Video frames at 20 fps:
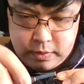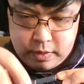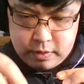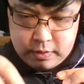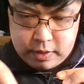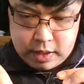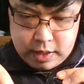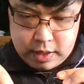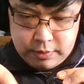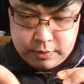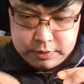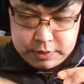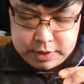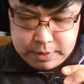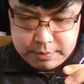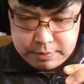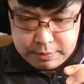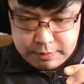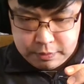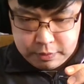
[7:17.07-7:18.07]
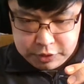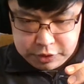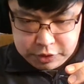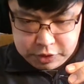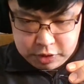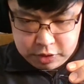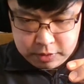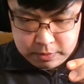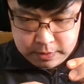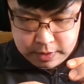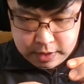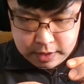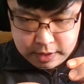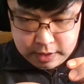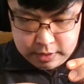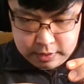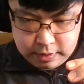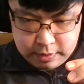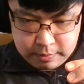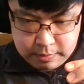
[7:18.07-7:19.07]
well, I won't say proportional,
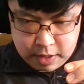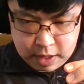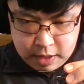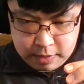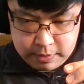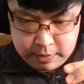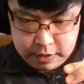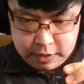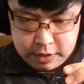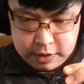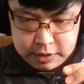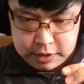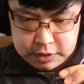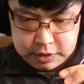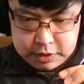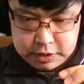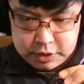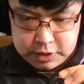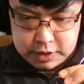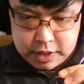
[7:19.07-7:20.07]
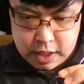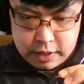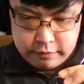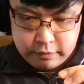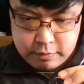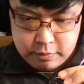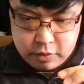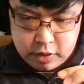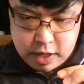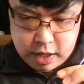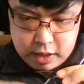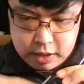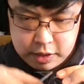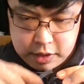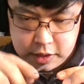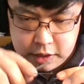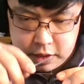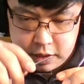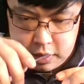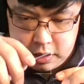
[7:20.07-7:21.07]
but in my opinion, it's just kind of a more
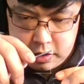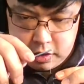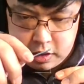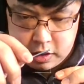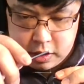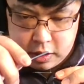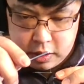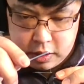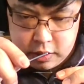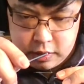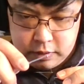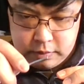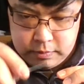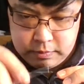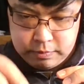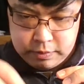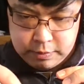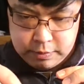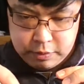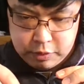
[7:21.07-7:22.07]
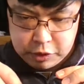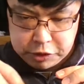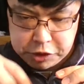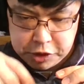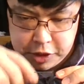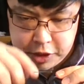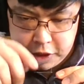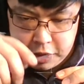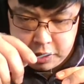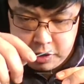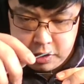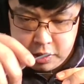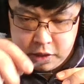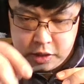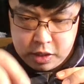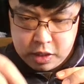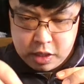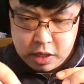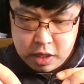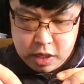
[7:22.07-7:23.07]
elegant proportioning.
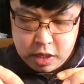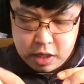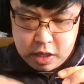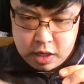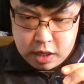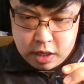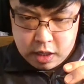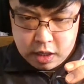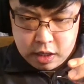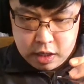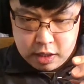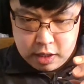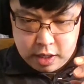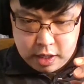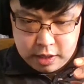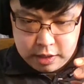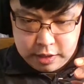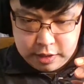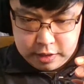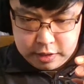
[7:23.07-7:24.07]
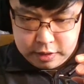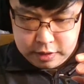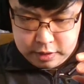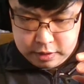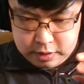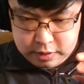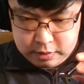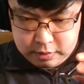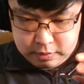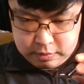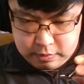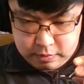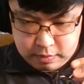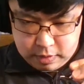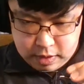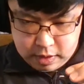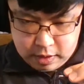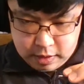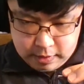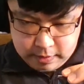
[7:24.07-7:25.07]
I've
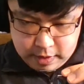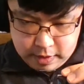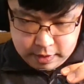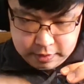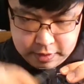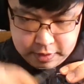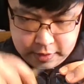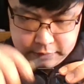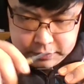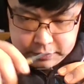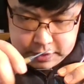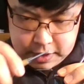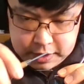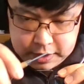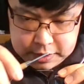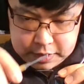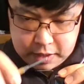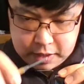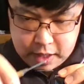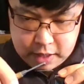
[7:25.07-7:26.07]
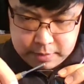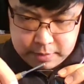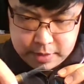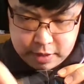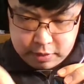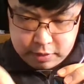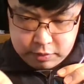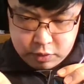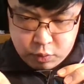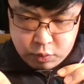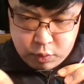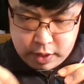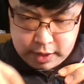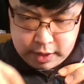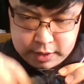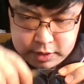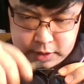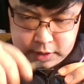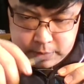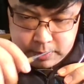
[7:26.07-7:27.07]
said this a lot about the
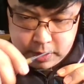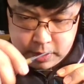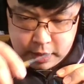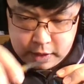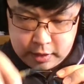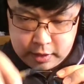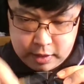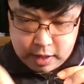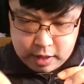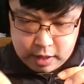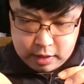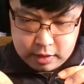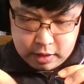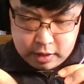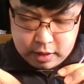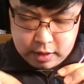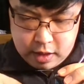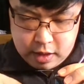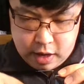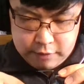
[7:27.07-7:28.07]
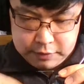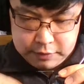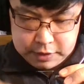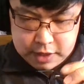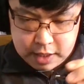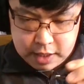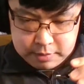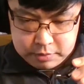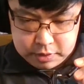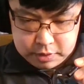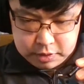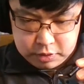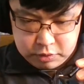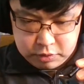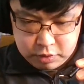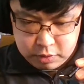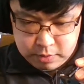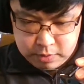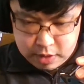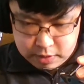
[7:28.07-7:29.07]
wings, but oftentimes it's
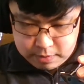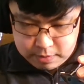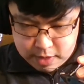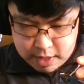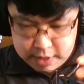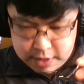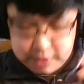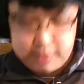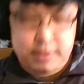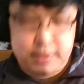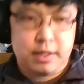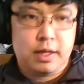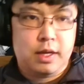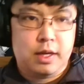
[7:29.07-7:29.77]
true about the bodies.